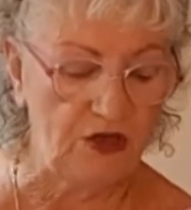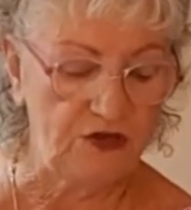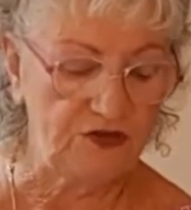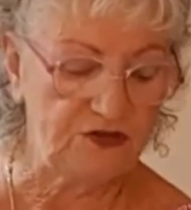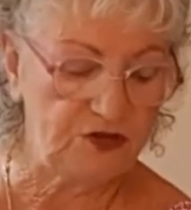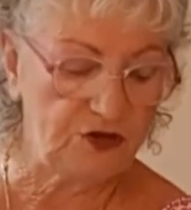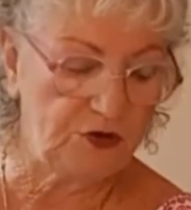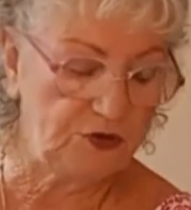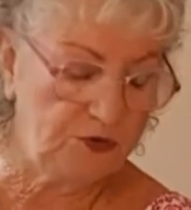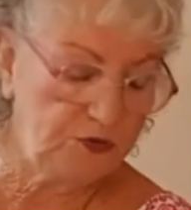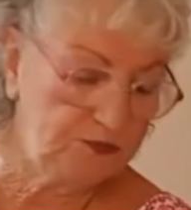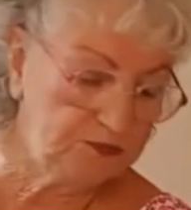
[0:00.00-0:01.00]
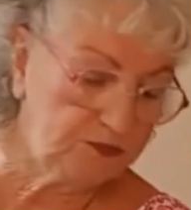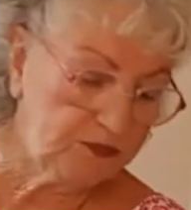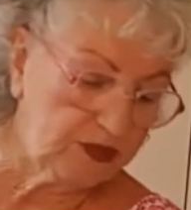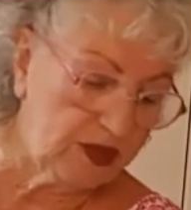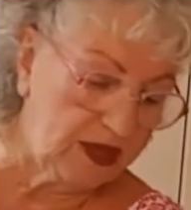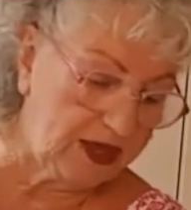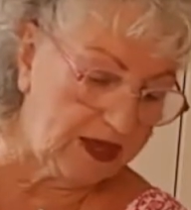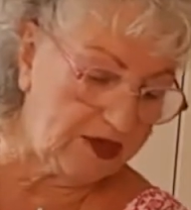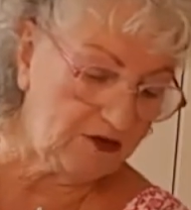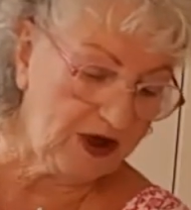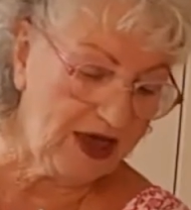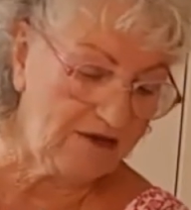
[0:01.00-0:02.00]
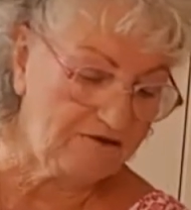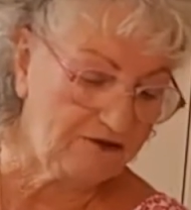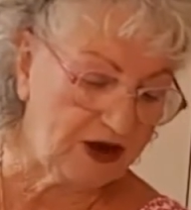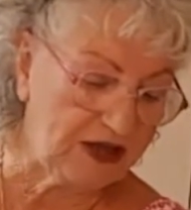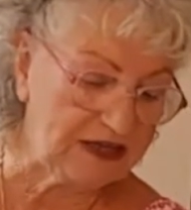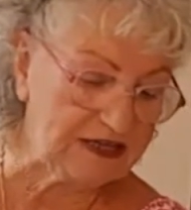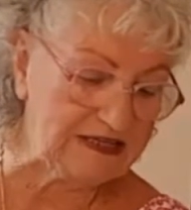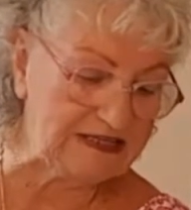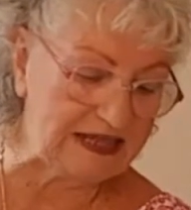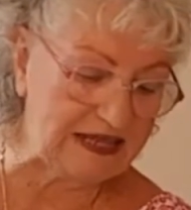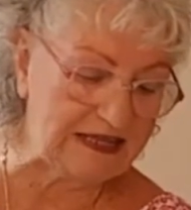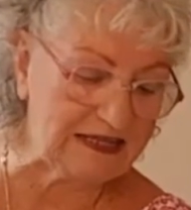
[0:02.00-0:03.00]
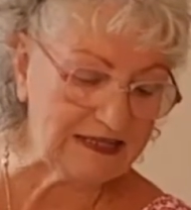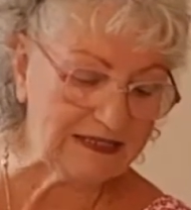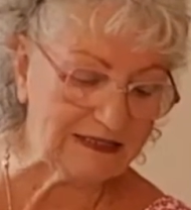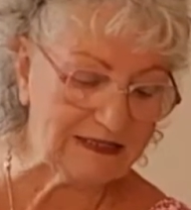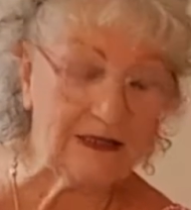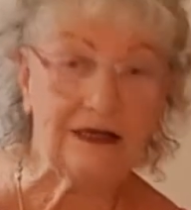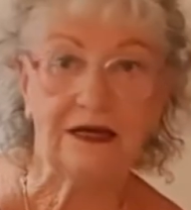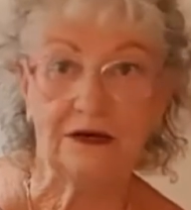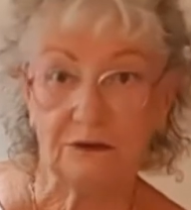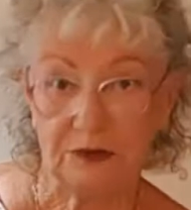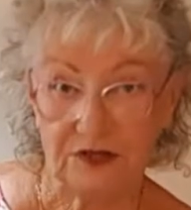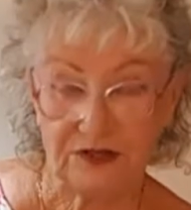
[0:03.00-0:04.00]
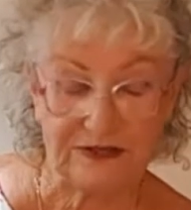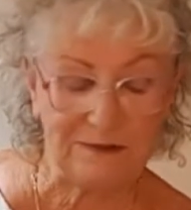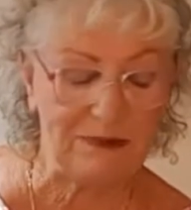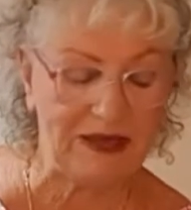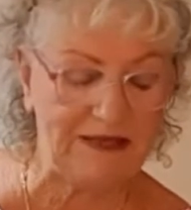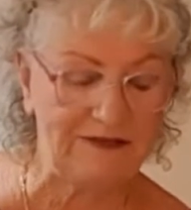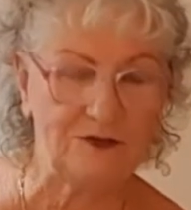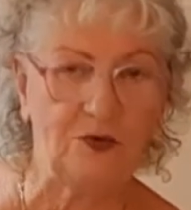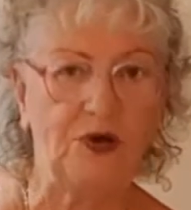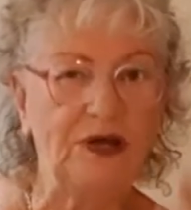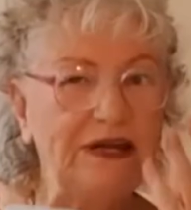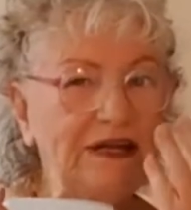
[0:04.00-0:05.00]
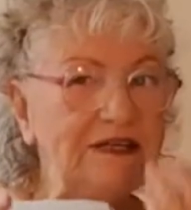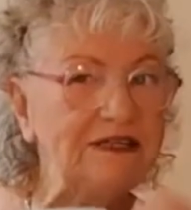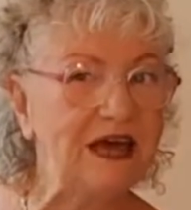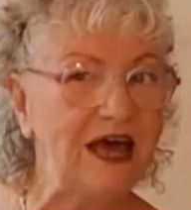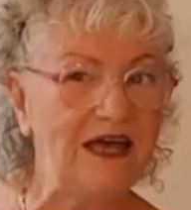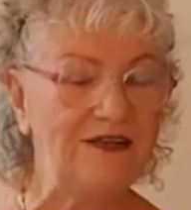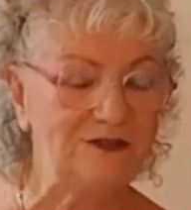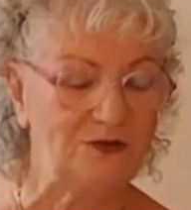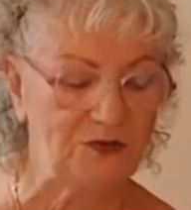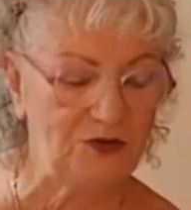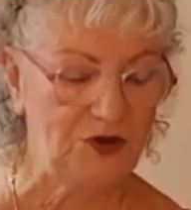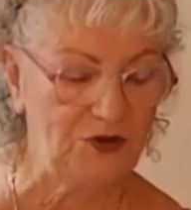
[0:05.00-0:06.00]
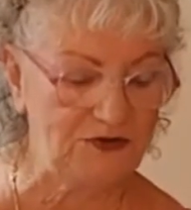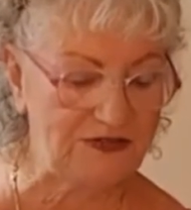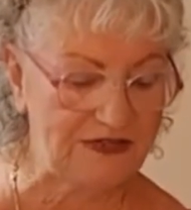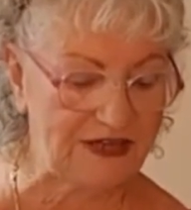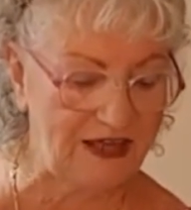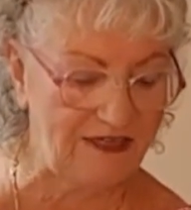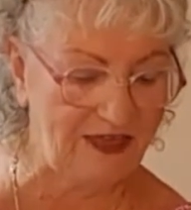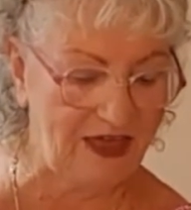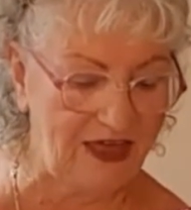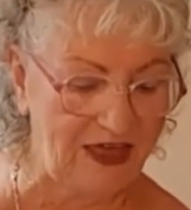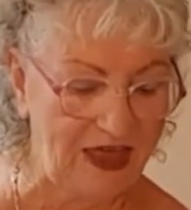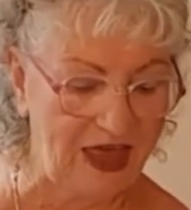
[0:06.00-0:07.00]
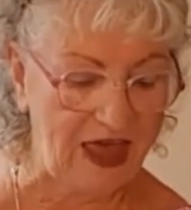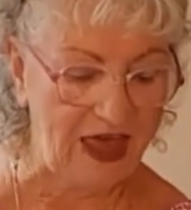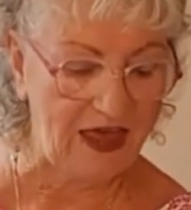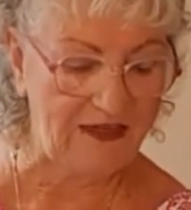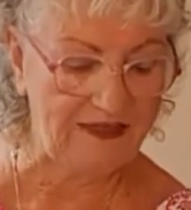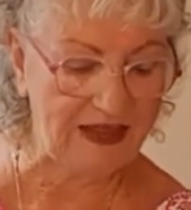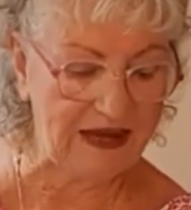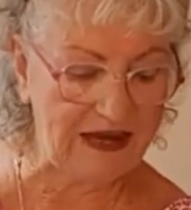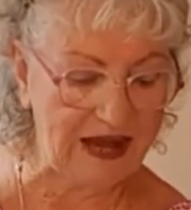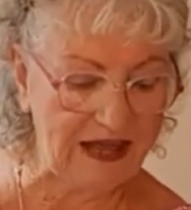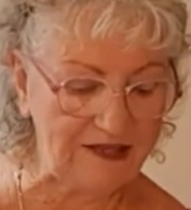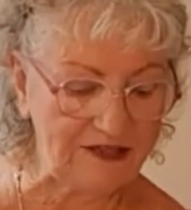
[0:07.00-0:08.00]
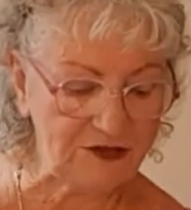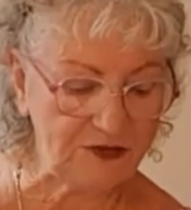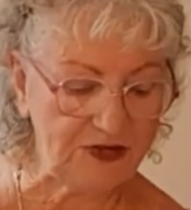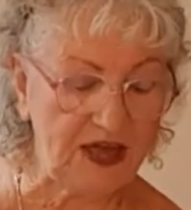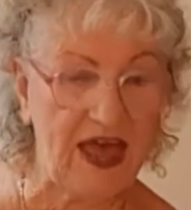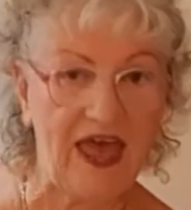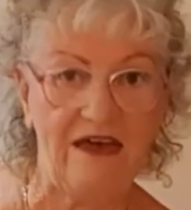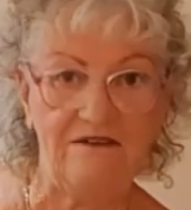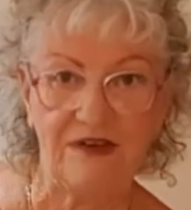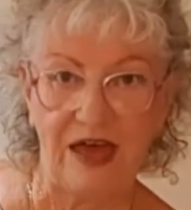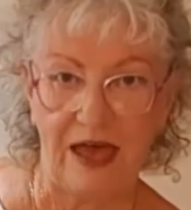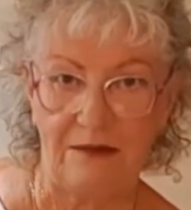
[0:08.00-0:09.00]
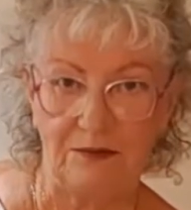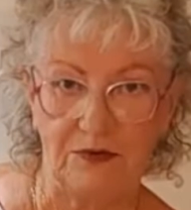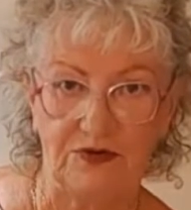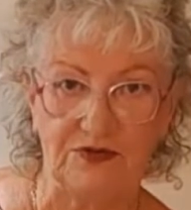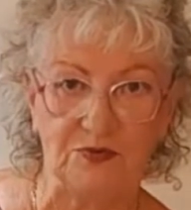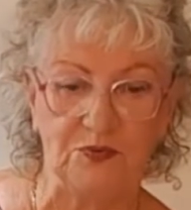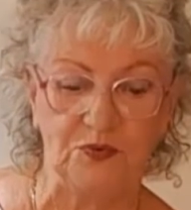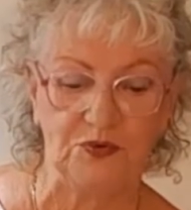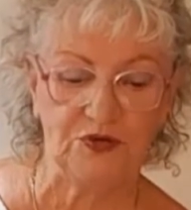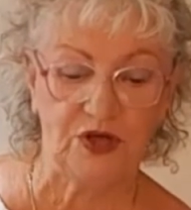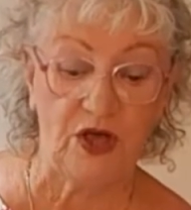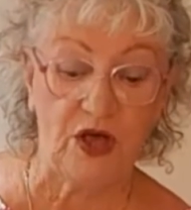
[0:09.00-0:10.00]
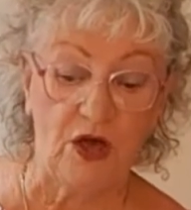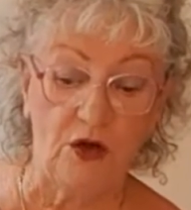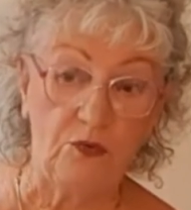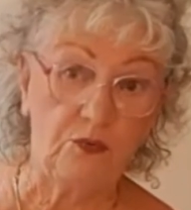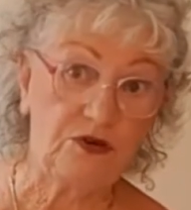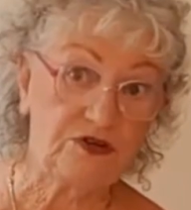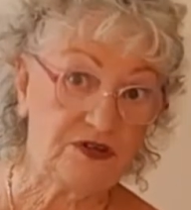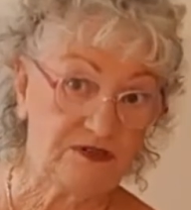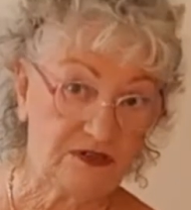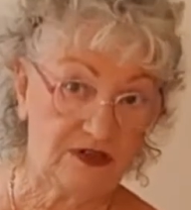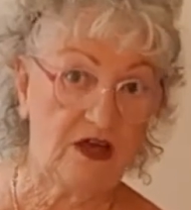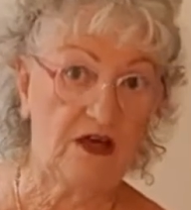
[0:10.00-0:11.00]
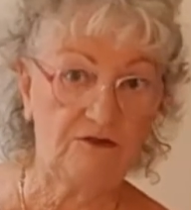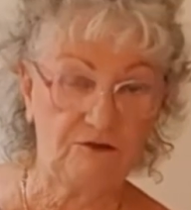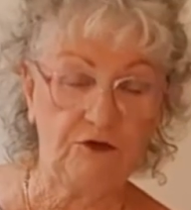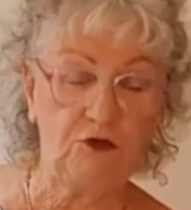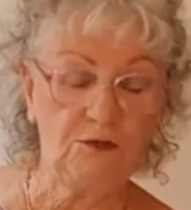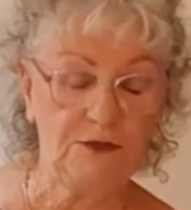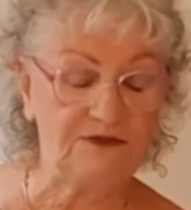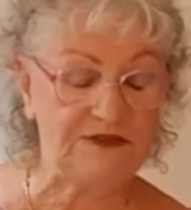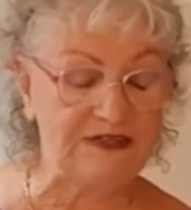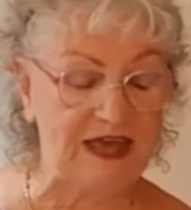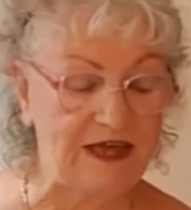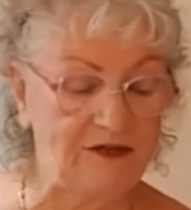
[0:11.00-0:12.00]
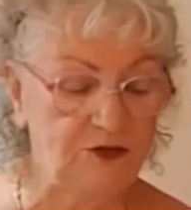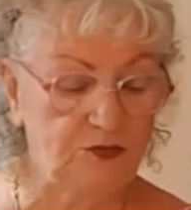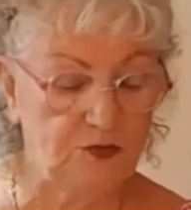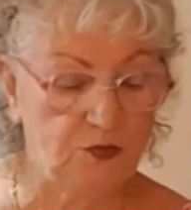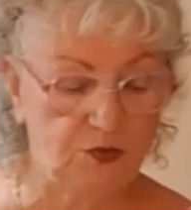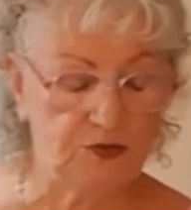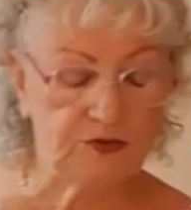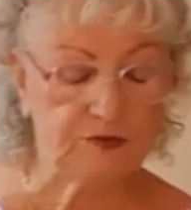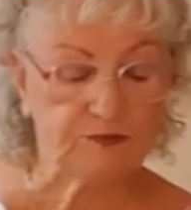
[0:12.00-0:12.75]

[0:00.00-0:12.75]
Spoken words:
So here I have frankincense, which is a base oil and it ties all the notes together. And then next to it I have amorous wood, which is a form of sandalwood.